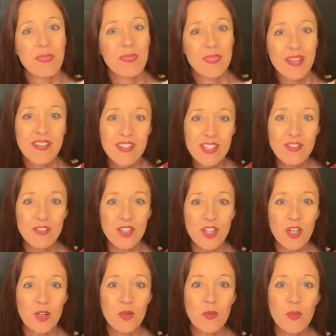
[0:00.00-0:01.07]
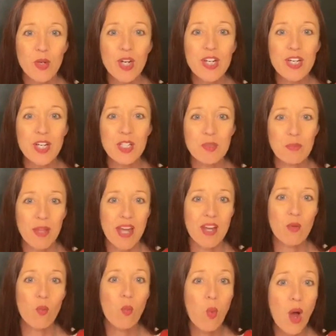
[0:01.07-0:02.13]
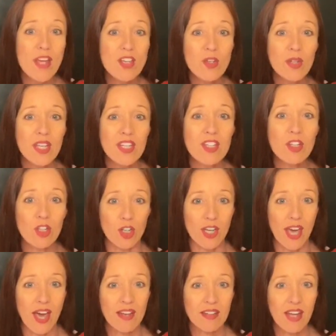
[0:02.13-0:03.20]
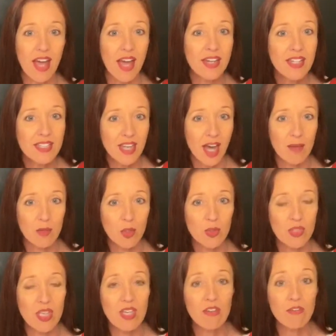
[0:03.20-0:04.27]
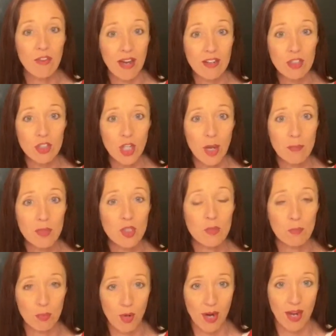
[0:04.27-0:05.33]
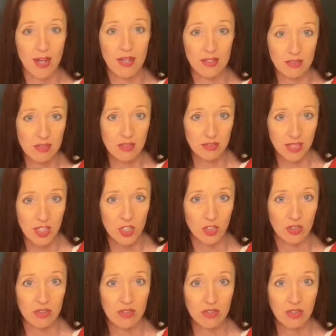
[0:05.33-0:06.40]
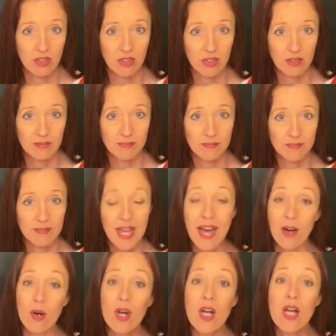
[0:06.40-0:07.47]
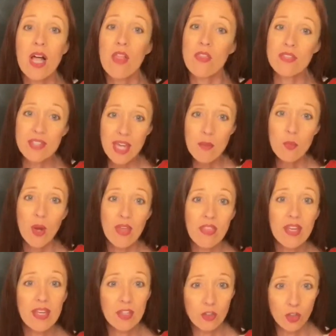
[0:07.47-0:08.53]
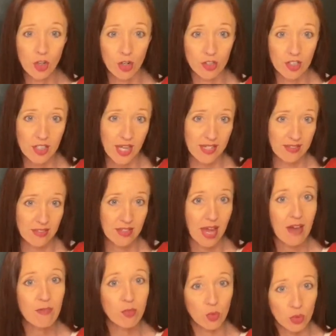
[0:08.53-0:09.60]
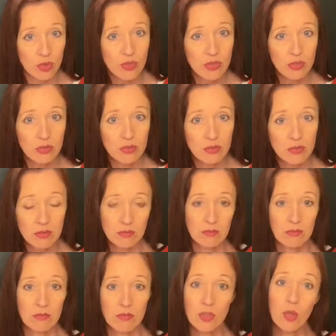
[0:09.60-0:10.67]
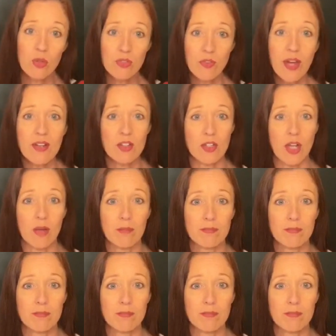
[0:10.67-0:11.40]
In this video, we're going to explain what you need to look at anytime you see Firestop spray installations. Now, the same way that kindergarten classes have rules, so does Firestop.